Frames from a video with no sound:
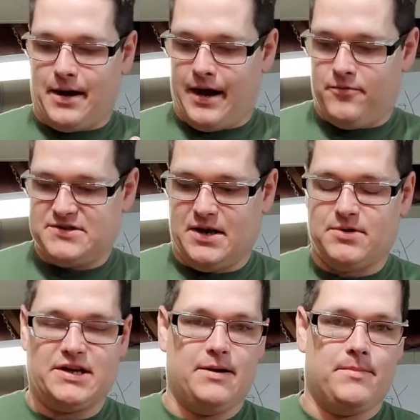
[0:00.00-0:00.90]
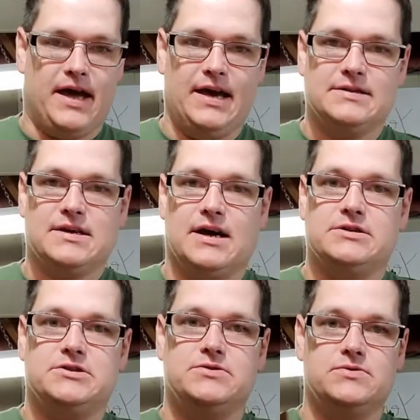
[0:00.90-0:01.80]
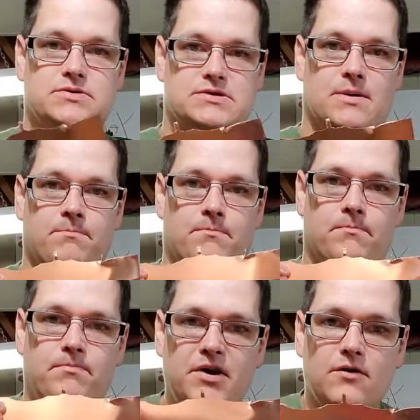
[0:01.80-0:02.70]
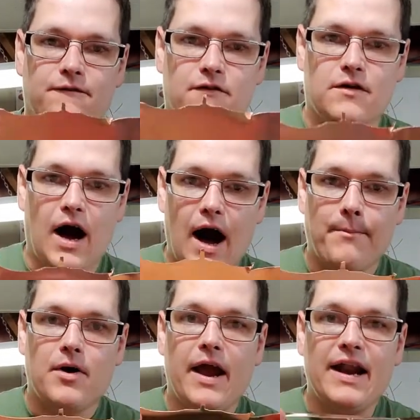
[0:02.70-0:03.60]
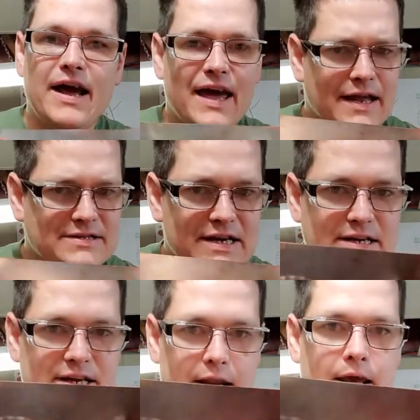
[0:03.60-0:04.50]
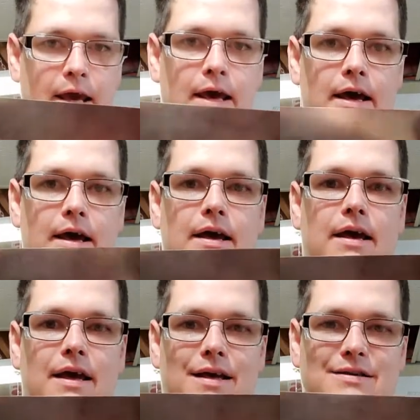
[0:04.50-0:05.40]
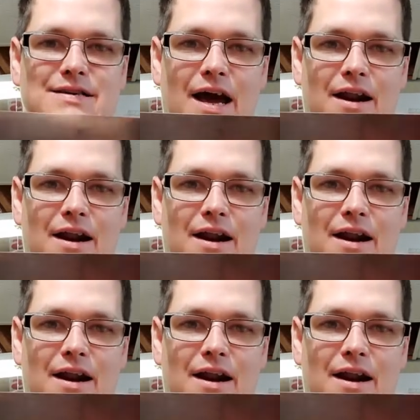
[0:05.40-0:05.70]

was able to get my hands onto some beautiful copper, and I antiqued it. It's kind